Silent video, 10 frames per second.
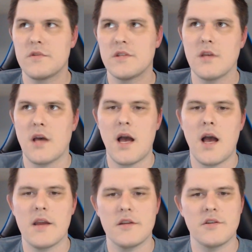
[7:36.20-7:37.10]
high
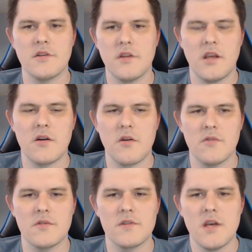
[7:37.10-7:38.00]
agility
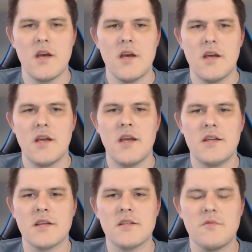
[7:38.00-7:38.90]
heroes, it
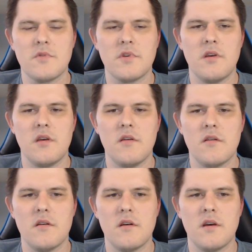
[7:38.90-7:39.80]
doesn't really,
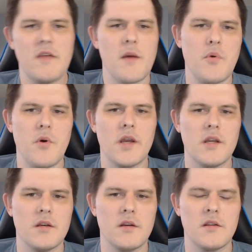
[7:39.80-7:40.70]
at that point,
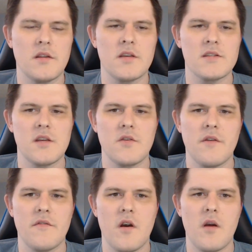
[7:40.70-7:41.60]
because they don't
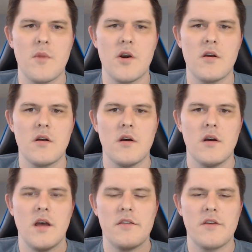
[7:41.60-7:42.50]
have armor
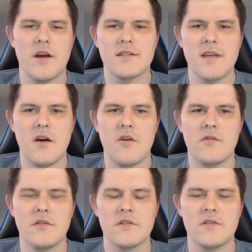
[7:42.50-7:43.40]
and they're knocked
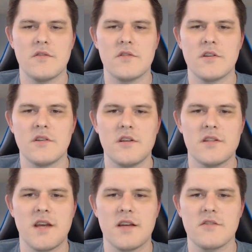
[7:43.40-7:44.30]
down, so their agility is
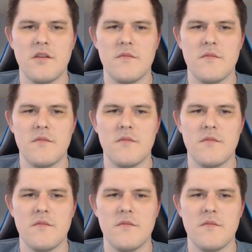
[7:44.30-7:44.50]
actually